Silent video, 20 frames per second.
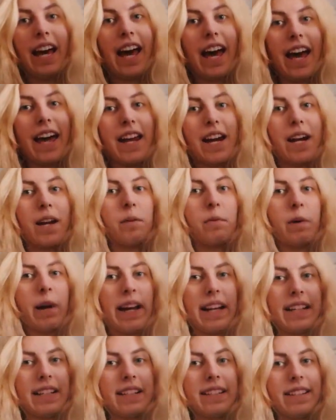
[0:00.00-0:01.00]
and I
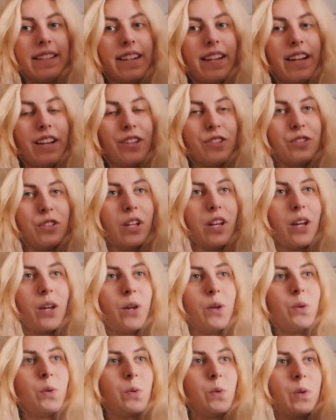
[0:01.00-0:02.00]
went
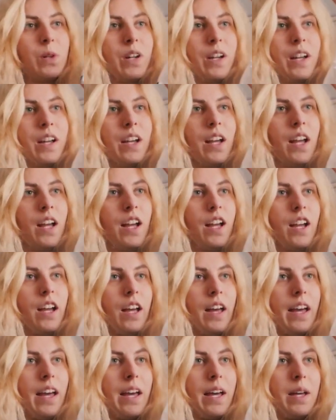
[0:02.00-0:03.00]
to
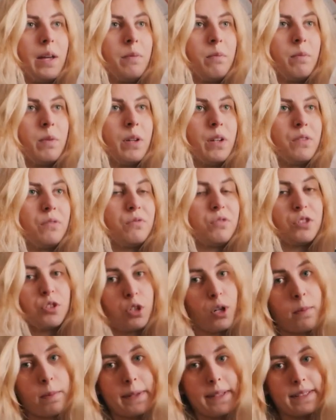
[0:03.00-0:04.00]
um, the
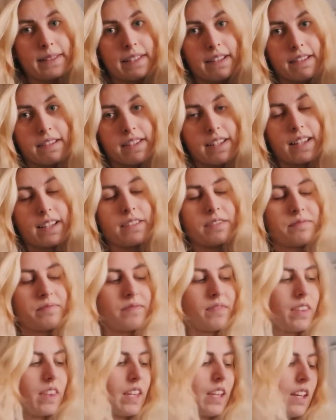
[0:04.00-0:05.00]
shopping centre
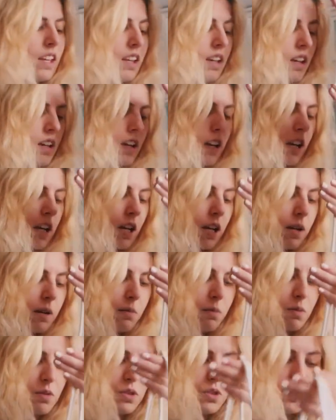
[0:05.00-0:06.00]

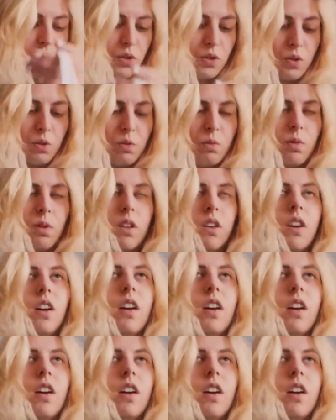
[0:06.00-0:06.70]
um, to...